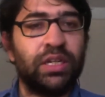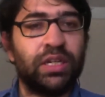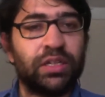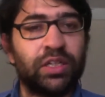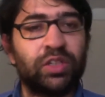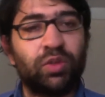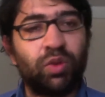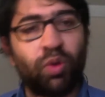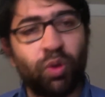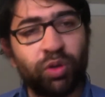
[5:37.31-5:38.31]
the
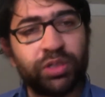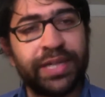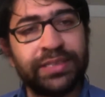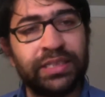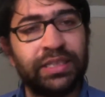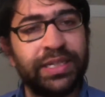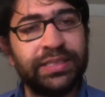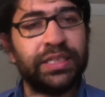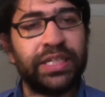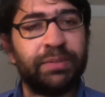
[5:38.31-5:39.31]
court has
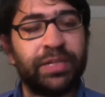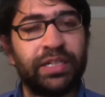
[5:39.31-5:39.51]
increasingly begun